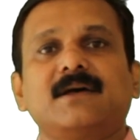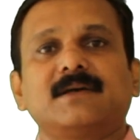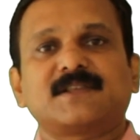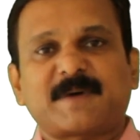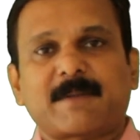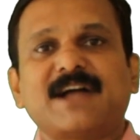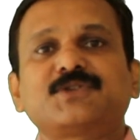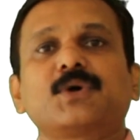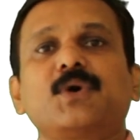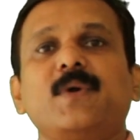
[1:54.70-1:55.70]

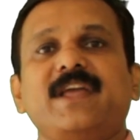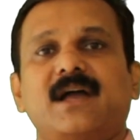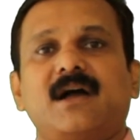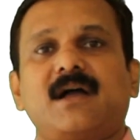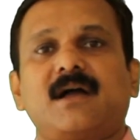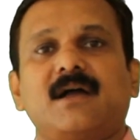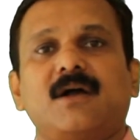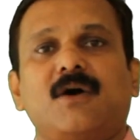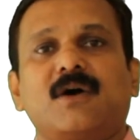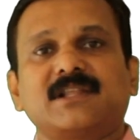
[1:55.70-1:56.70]
Spermatogonia
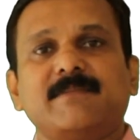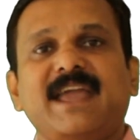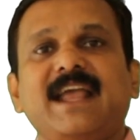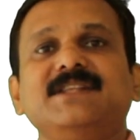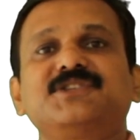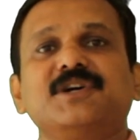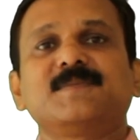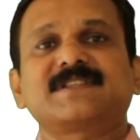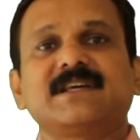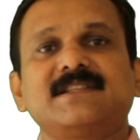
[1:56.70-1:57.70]
or the male germ
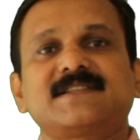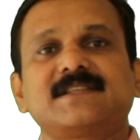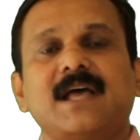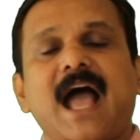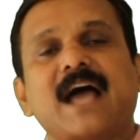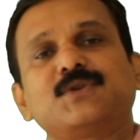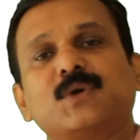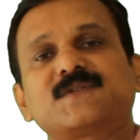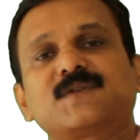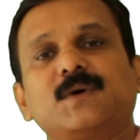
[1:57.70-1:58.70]
cells, and
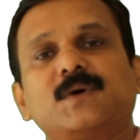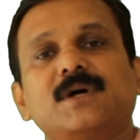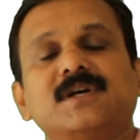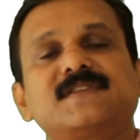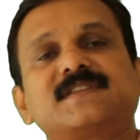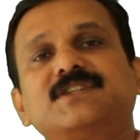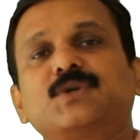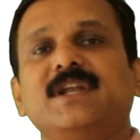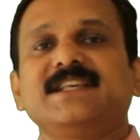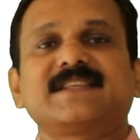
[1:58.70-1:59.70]
also
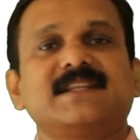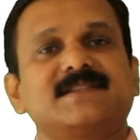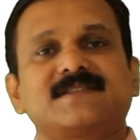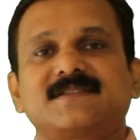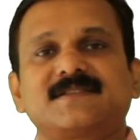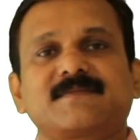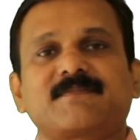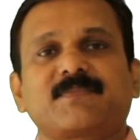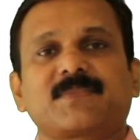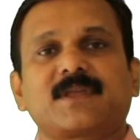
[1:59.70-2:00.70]
Sertoli cells.
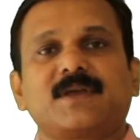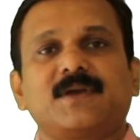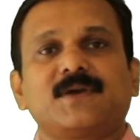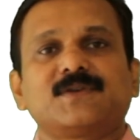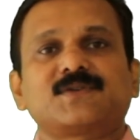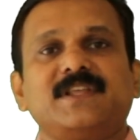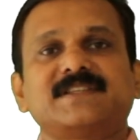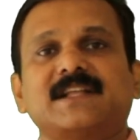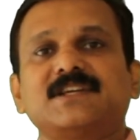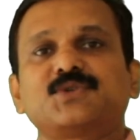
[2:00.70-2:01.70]
So these
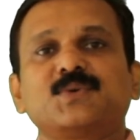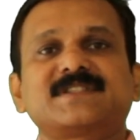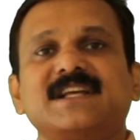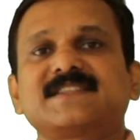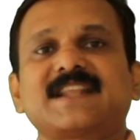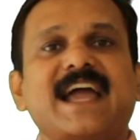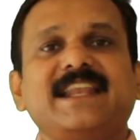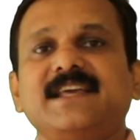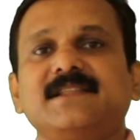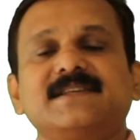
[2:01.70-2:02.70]
are the two cells
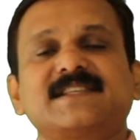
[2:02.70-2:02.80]
lining the